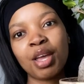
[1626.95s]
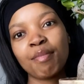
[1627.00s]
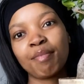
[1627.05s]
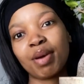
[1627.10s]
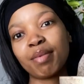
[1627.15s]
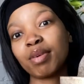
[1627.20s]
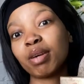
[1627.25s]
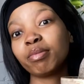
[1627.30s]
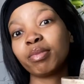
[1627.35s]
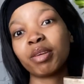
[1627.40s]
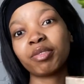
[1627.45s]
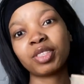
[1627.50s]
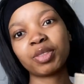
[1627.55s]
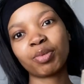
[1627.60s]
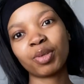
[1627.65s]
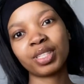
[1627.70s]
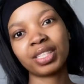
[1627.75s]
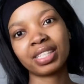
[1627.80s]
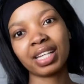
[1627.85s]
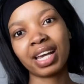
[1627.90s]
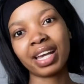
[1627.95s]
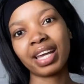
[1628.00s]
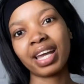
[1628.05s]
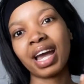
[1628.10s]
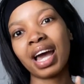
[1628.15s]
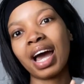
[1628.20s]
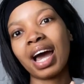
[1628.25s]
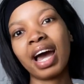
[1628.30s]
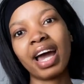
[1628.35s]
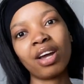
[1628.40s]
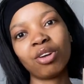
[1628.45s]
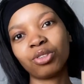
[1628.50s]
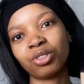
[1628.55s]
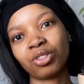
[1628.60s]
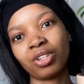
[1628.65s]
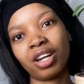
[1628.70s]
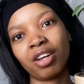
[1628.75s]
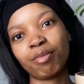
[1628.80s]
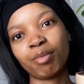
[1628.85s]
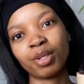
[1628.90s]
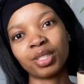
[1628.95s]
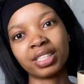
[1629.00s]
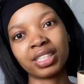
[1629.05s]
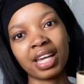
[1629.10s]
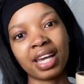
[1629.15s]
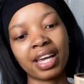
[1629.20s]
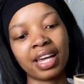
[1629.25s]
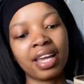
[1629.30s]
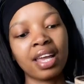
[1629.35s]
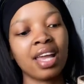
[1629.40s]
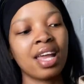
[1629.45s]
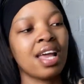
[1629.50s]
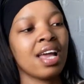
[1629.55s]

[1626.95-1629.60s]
My mom loves bonsai. I also like bonsai.